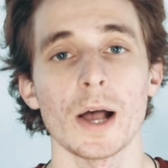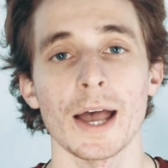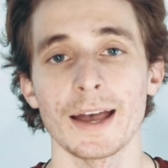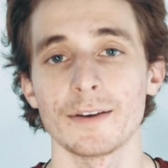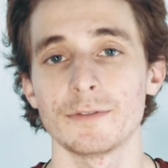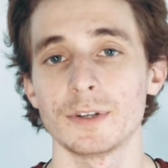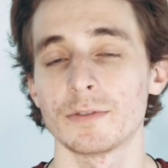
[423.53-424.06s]

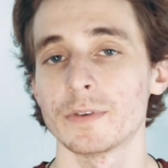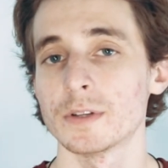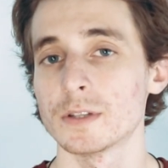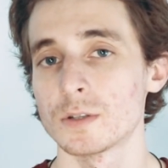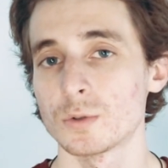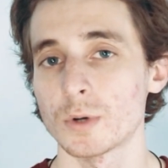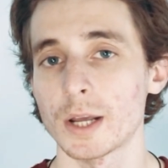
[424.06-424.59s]
have different
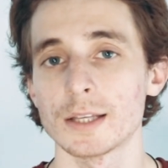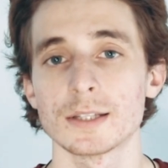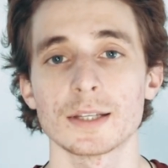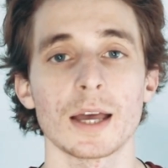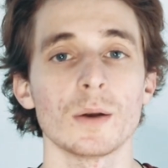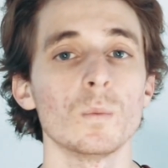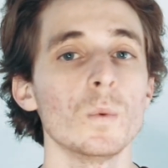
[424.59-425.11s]

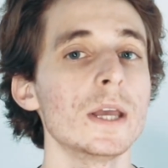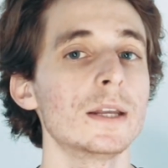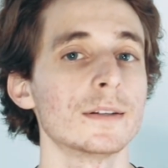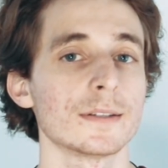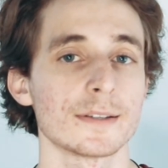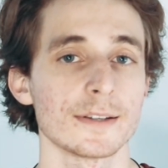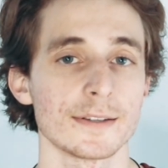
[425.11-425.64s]
strengths and
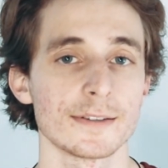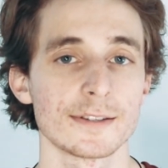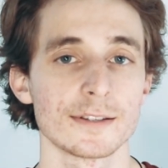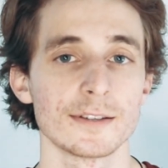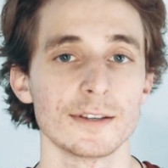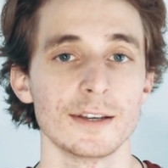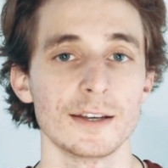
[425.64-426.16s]

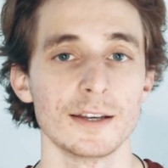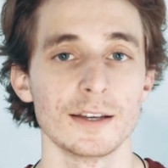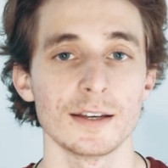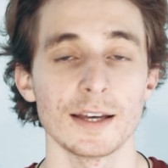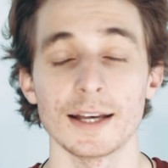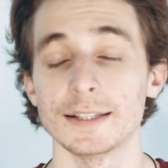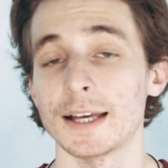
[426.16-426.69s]
weaknesses,
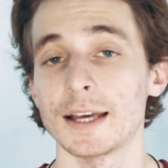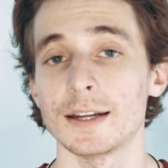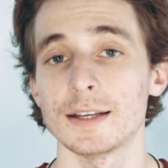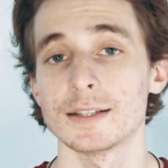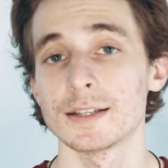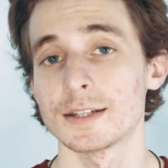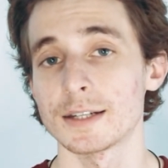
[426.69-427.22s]
and that
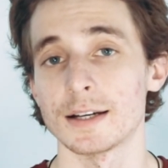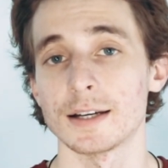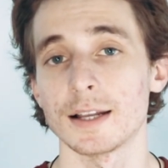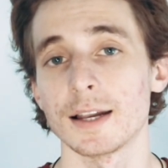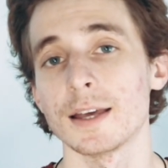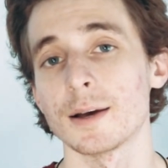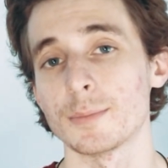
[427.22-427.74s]
is
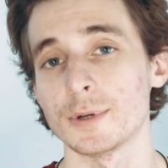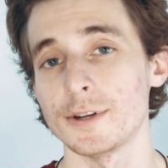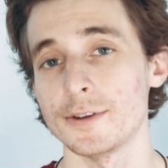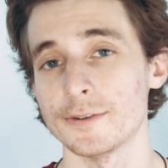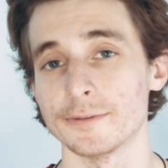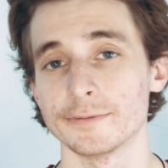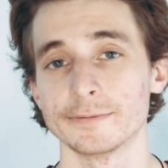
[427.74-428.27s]
entirely up to
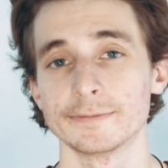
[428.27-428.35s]
you.